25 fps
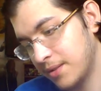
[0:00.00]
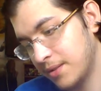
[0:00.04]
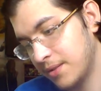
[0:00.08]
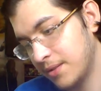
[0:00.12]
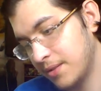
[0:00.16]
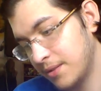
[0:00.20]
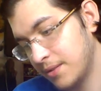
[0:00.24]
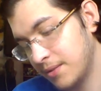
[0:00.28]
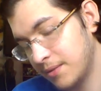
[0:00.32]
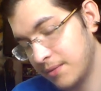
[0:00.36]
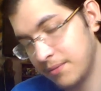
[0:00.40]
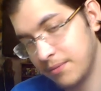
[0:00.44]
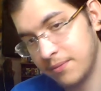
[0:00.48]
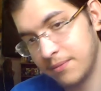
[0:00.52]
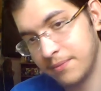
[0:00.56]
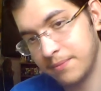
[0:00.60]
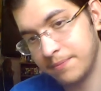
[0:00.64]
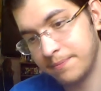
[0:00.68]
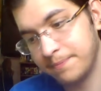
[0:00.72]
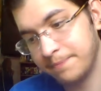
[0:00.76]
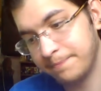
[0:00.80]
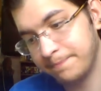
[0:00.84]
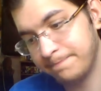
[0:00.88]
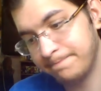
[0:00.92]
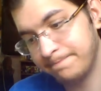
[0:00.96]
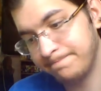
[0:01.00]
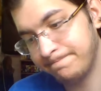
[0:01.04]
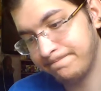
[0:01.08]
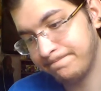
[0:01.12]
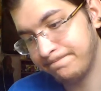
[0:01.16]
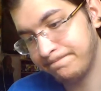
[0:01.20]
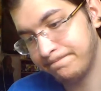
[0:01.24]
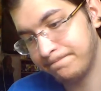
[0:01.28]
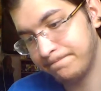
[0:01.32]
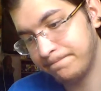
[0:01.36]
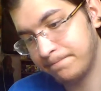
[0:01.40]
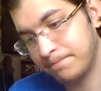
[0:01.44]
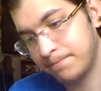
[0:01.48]

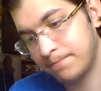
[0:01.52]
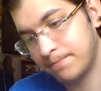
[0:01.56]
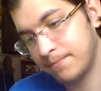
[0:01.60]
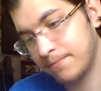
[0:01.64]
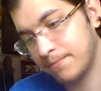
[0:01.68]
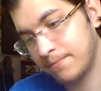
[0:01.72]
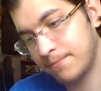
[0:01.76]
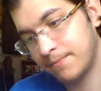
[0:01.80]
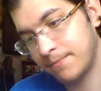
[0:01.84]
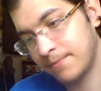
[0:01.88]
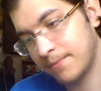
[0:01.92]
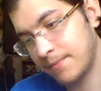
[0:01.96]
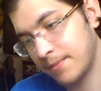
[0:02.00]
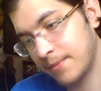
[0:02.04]
Nobody speaks.